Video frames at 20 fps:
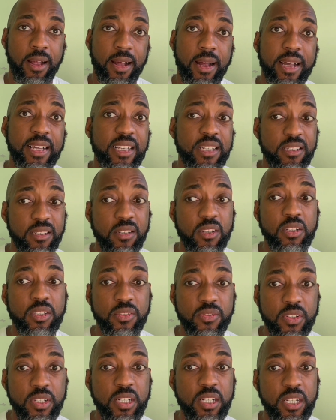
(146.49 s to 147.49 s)
I get a lot
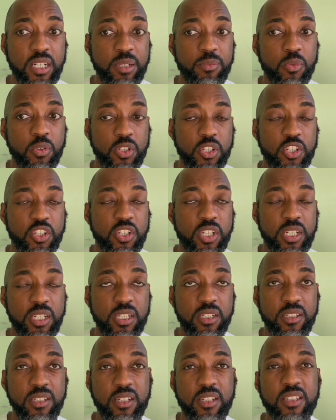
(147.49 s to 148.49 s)
of early morning
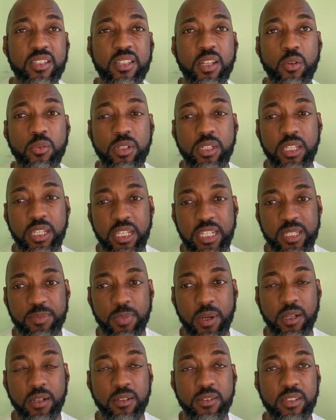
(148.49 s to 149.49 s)
shading to the southeast
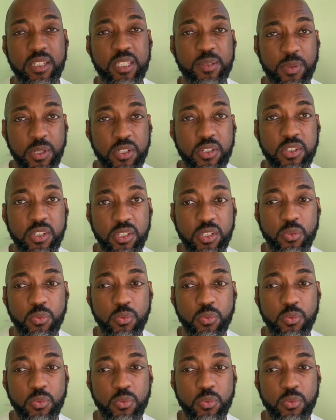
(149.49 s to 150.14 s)
panels, especially in the